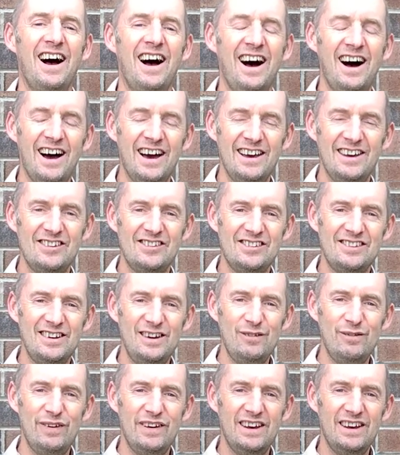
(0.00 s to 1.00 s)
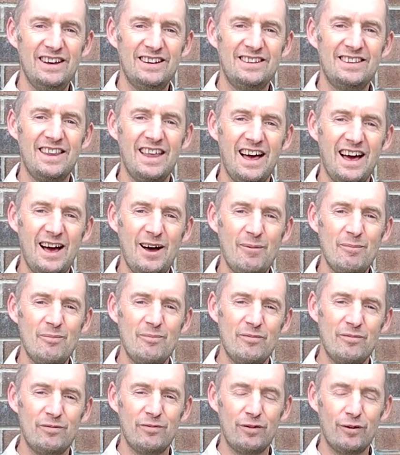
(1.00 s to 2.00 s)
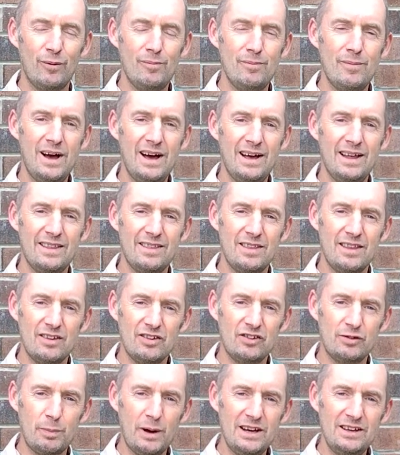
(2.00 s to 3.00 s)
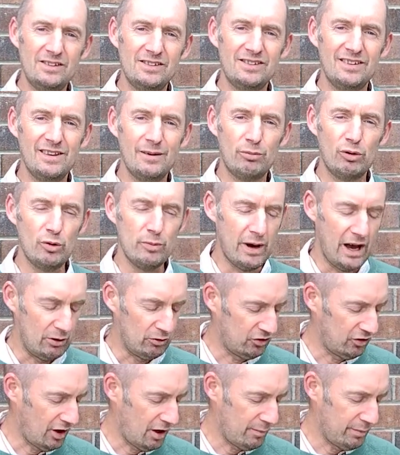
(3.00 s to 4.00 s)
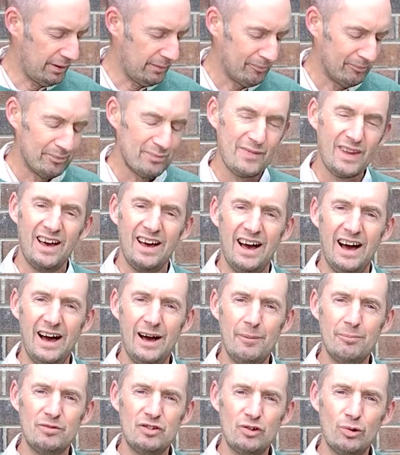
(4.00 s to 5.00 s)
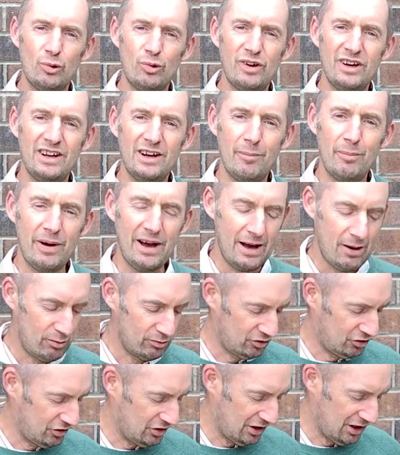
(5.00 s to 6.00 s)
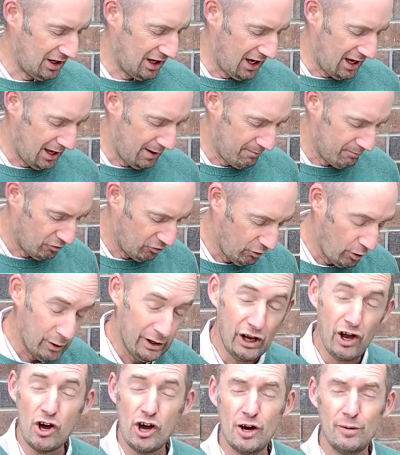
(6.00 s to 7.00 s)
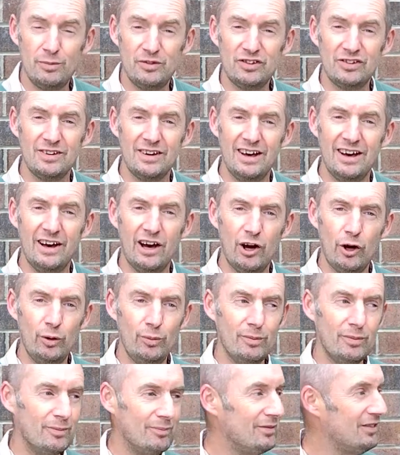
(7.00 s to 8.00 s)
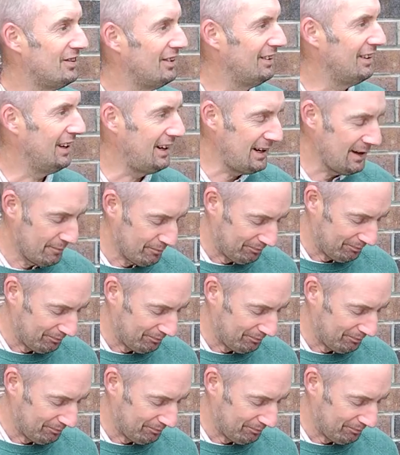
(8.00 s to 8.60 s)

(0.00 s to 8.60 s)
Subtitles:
Hi, it's Steve here from Space and the Broomhouse Hub, talking about growing herbs at home today.